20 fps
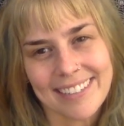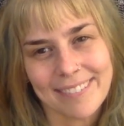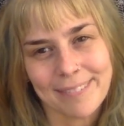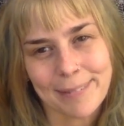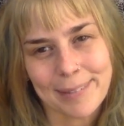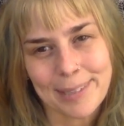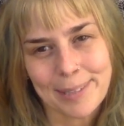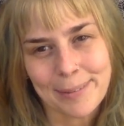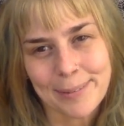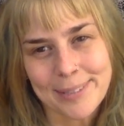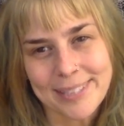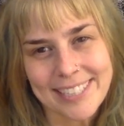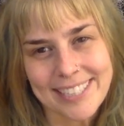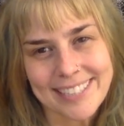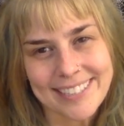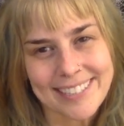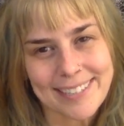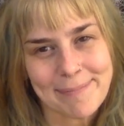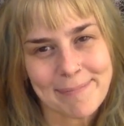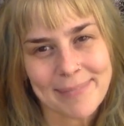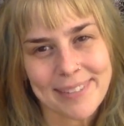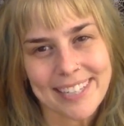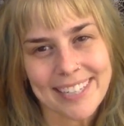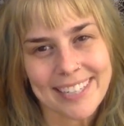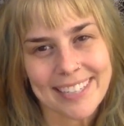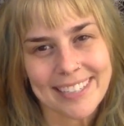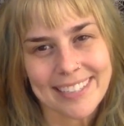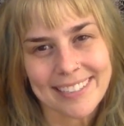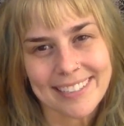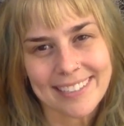When you see
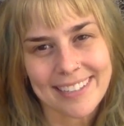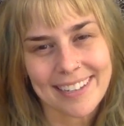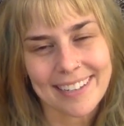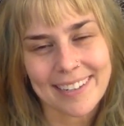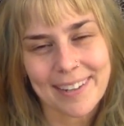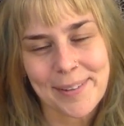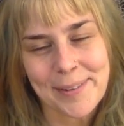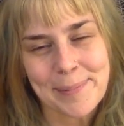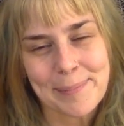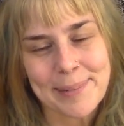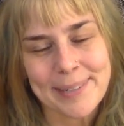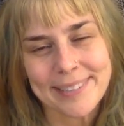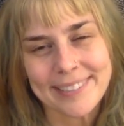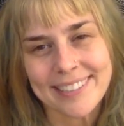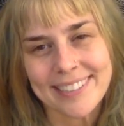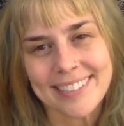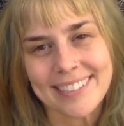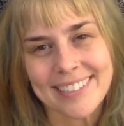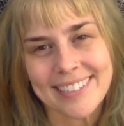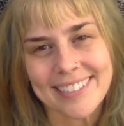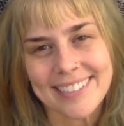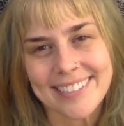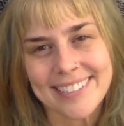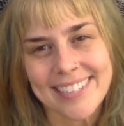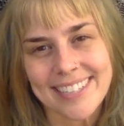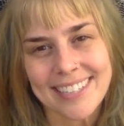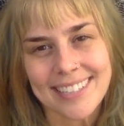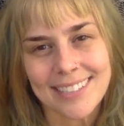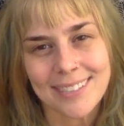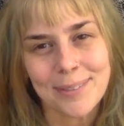something another person does
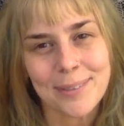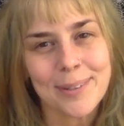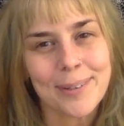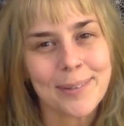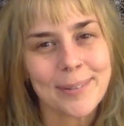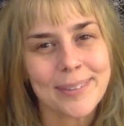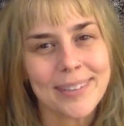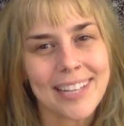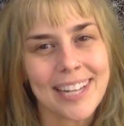that you don't